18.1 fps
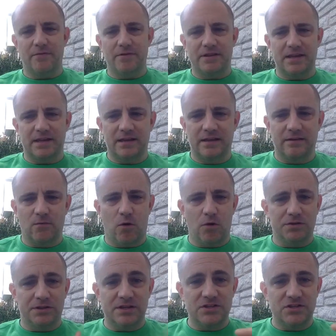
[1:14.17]
everything,
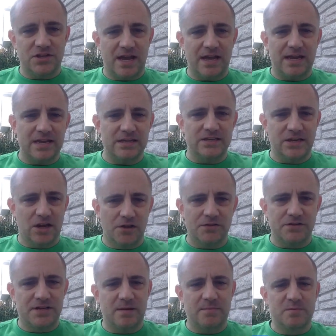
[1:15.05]
all things Yankees and
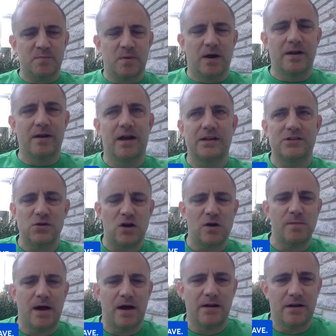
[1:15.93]
other teams, but I
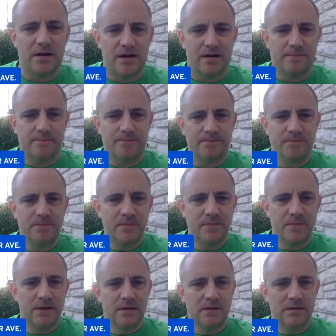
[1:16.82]
talk about
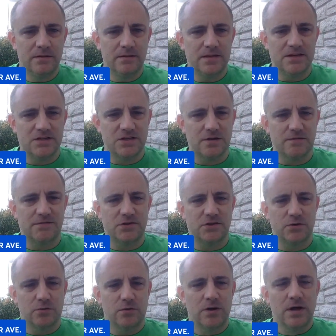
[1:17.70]
this stuff
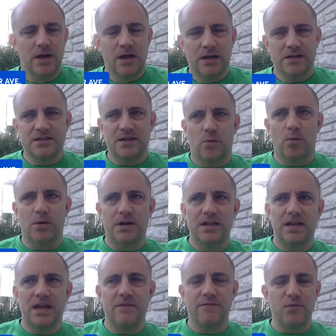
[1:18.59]
too, because I
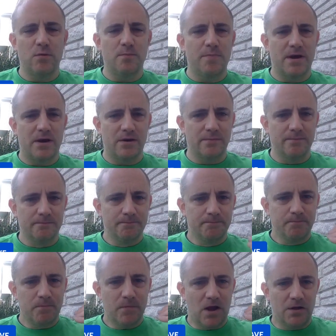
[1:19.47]
wanted to give you a better
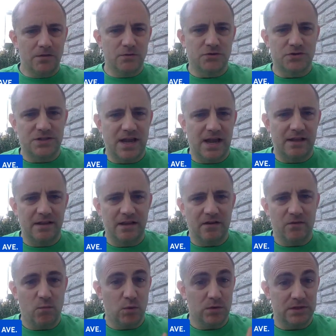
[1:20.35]

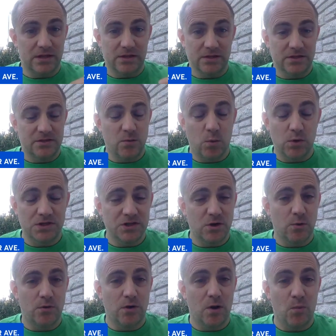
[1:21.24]
understanding of what's
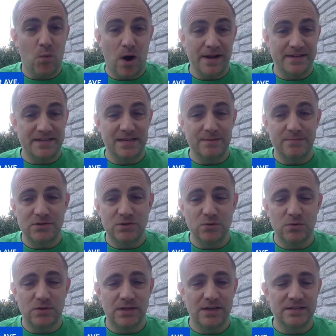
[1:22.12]
going on, why teams
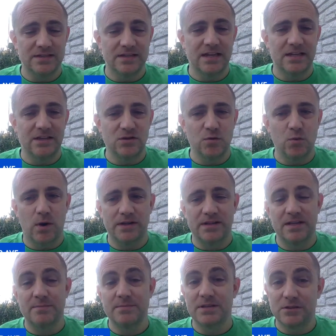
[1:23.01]
do things that they do, why
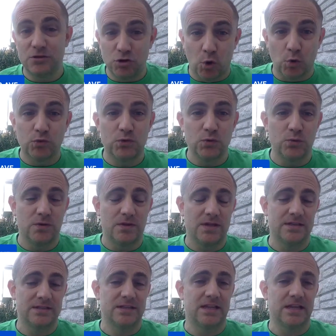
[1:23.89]
teams don't do the
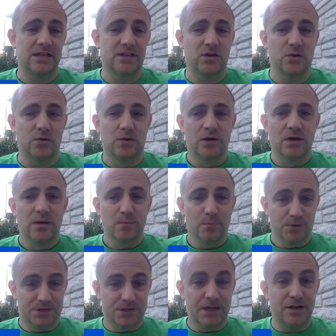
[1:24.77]
things that they do,
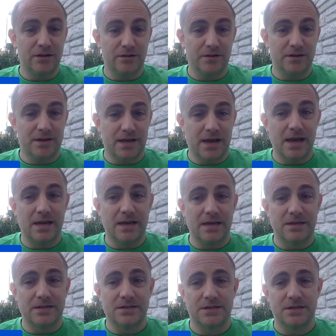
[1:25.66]
particularly the
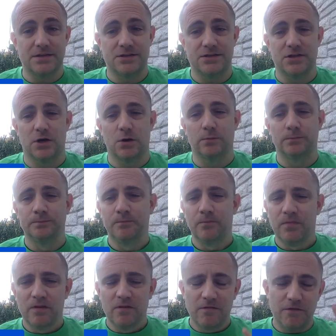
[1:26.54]
Yankees. So
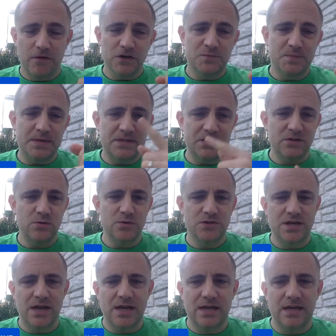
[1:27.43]
first piece of
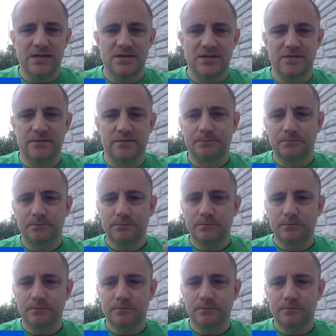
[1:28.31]
news, Yankees.